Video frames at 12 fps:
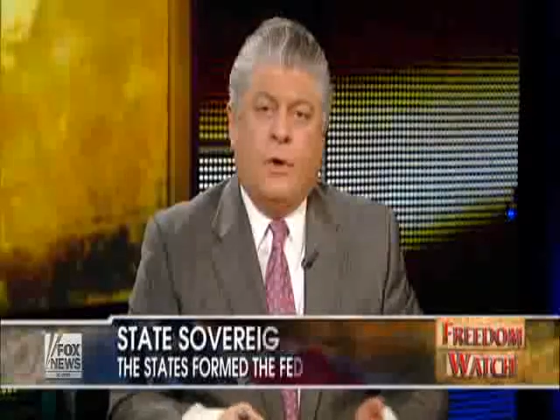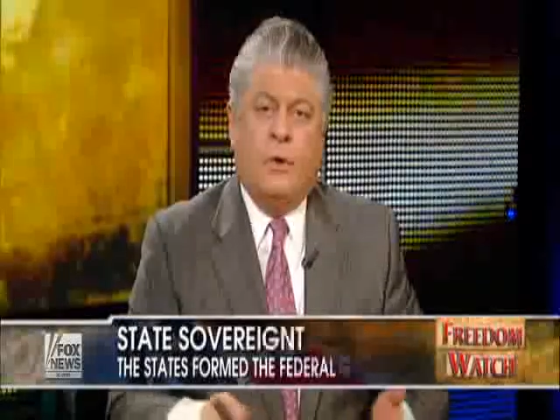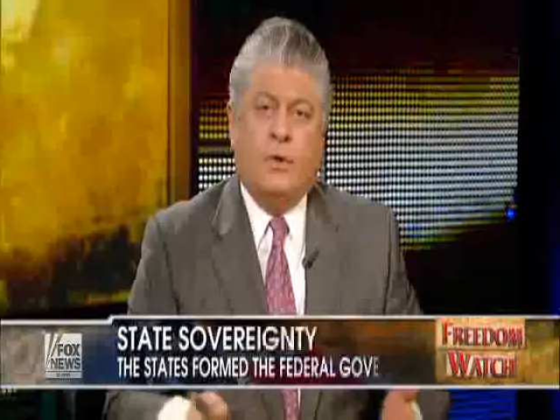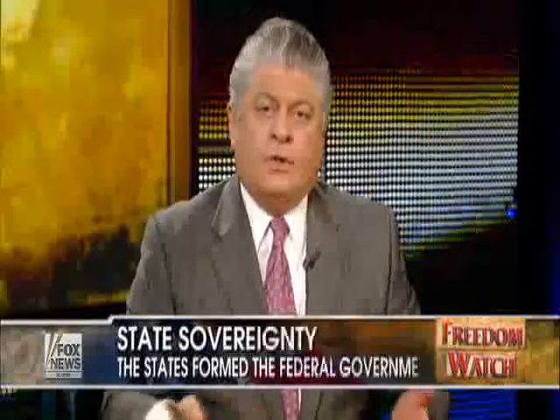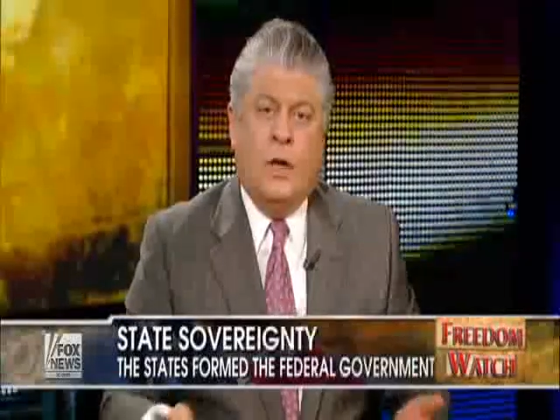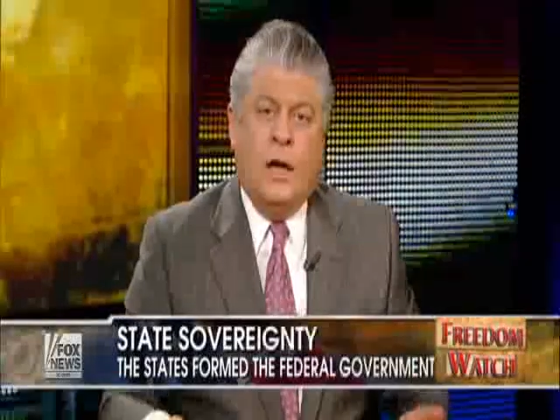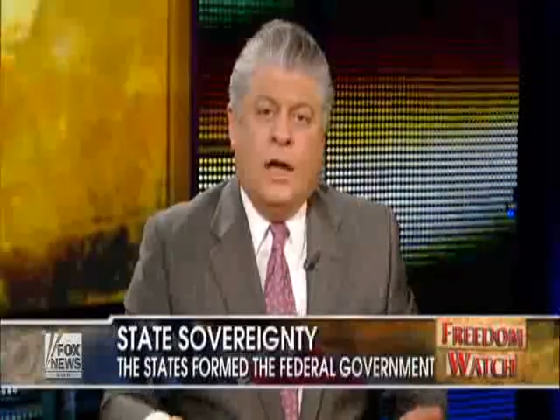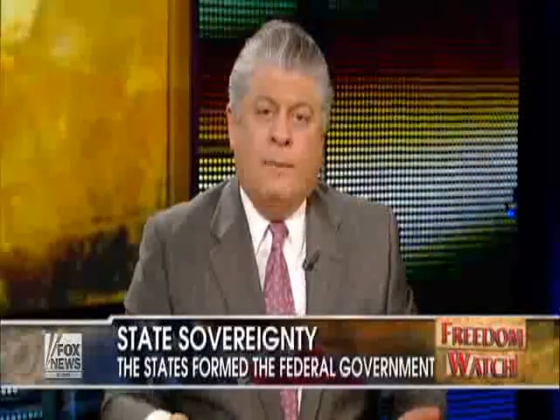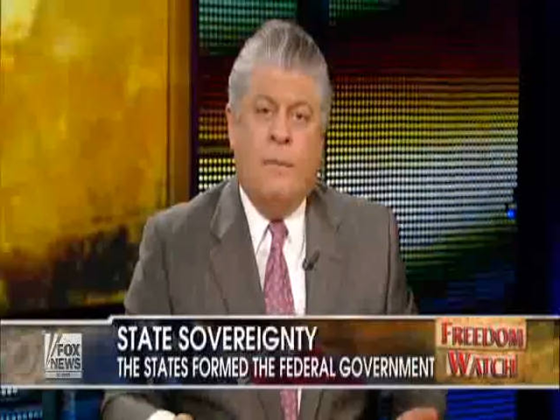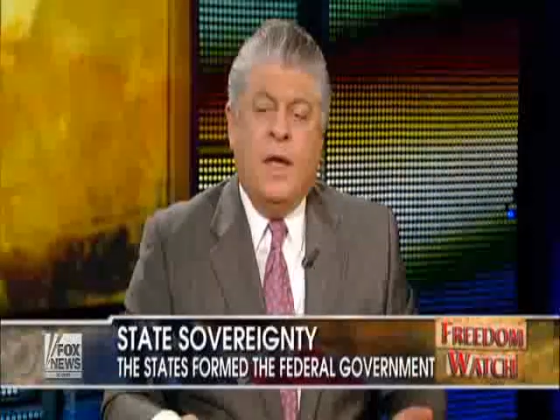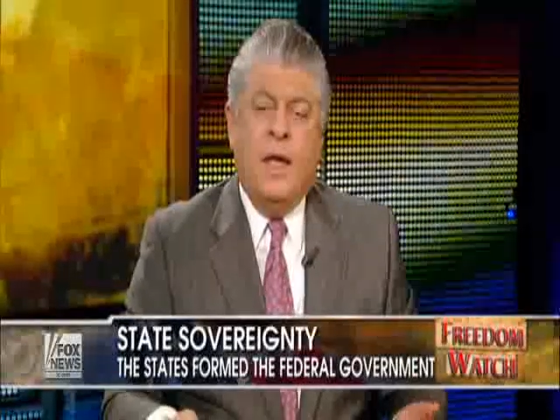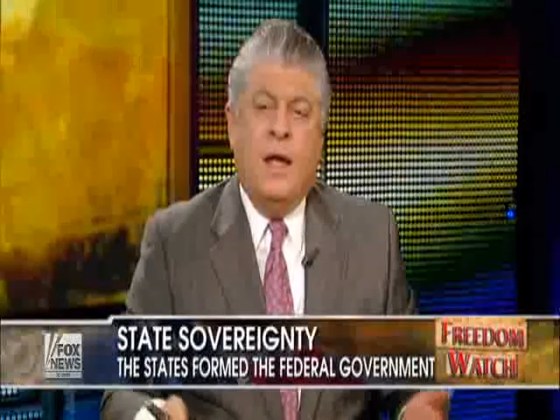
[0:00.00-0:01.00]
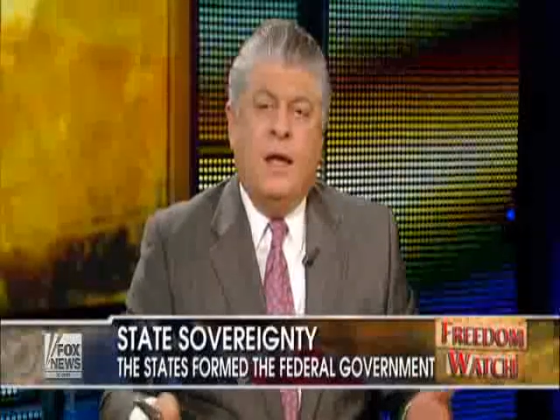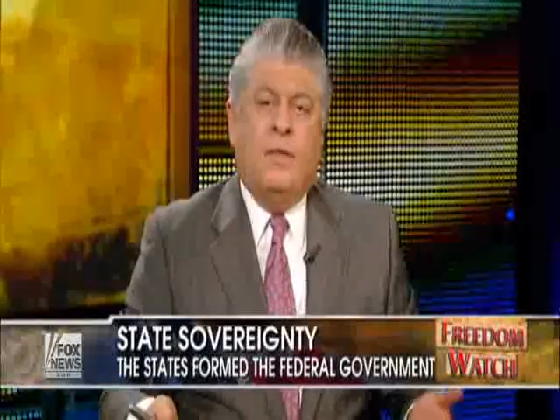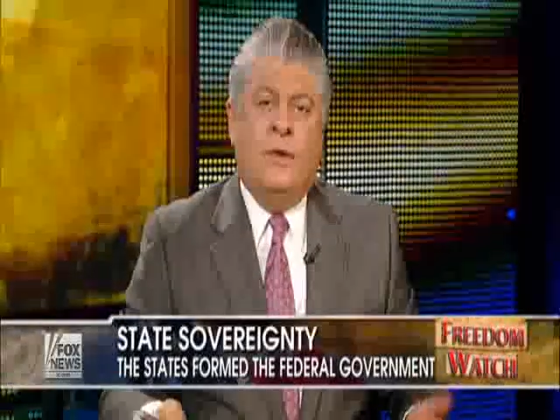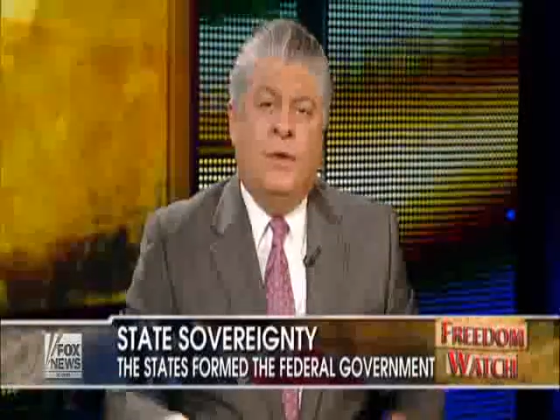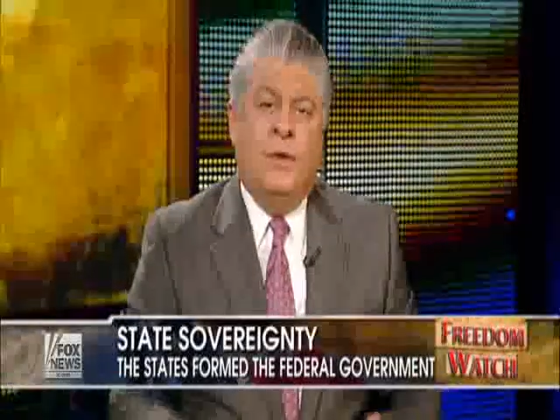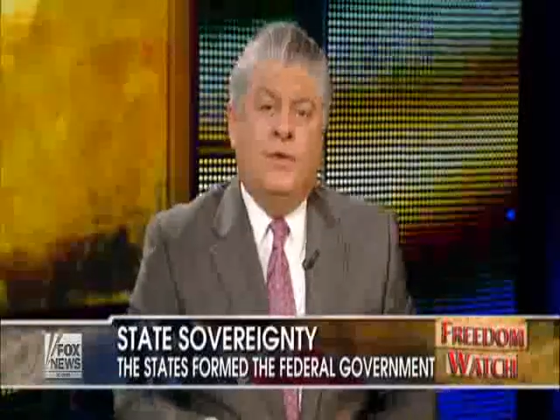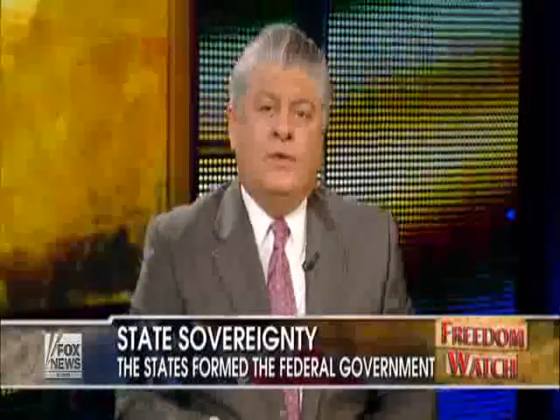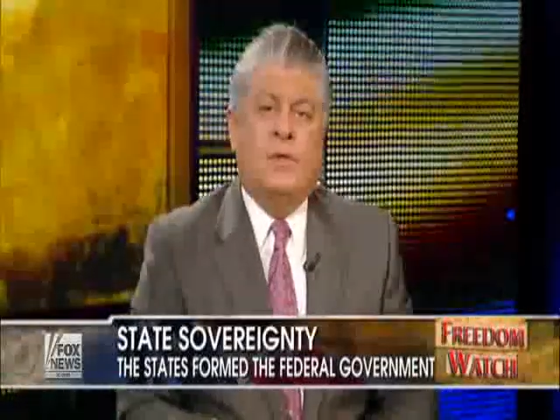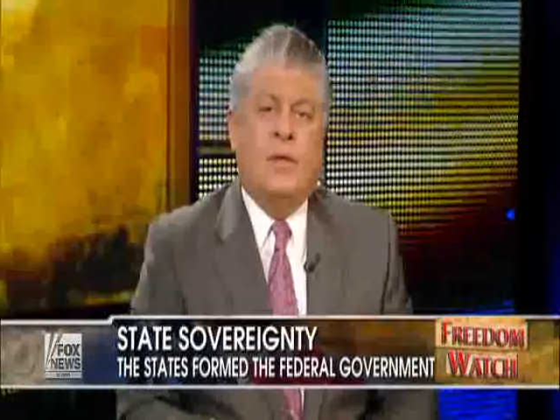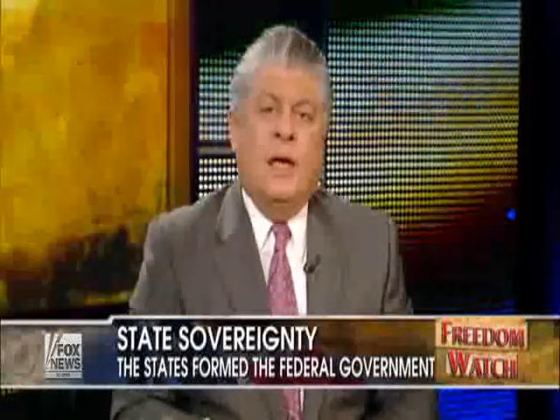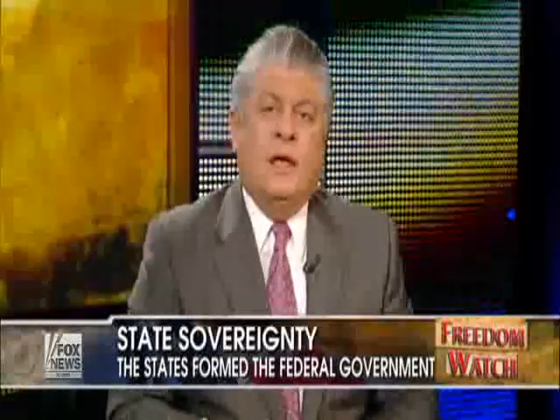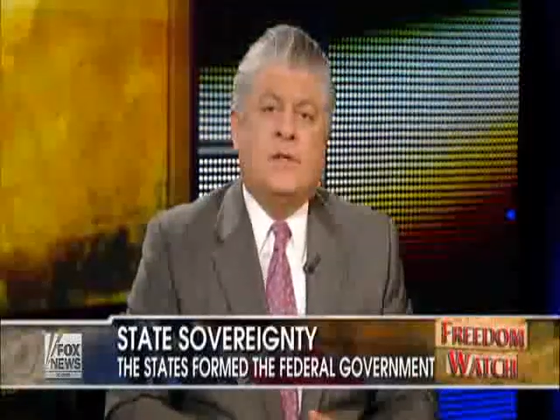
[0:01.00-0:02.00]
own time in their own
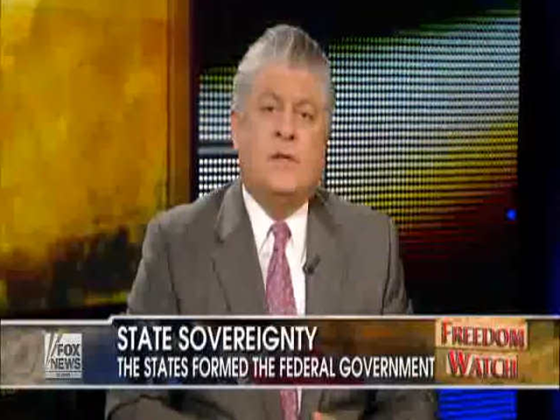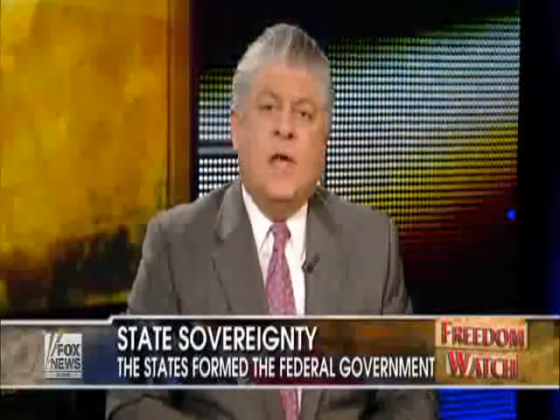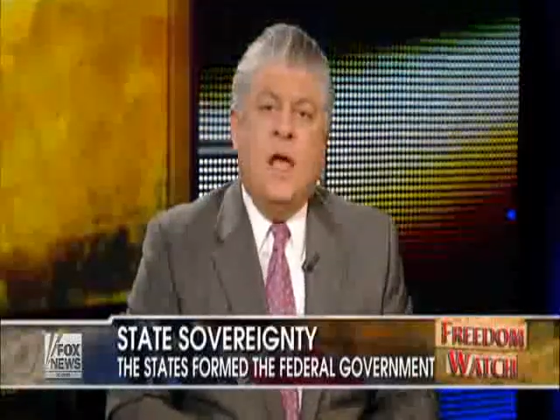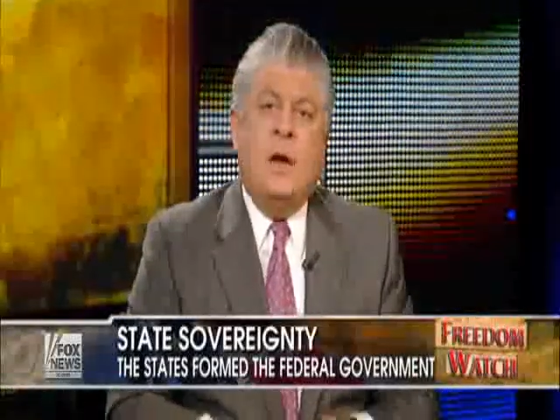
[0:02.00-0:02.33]
states.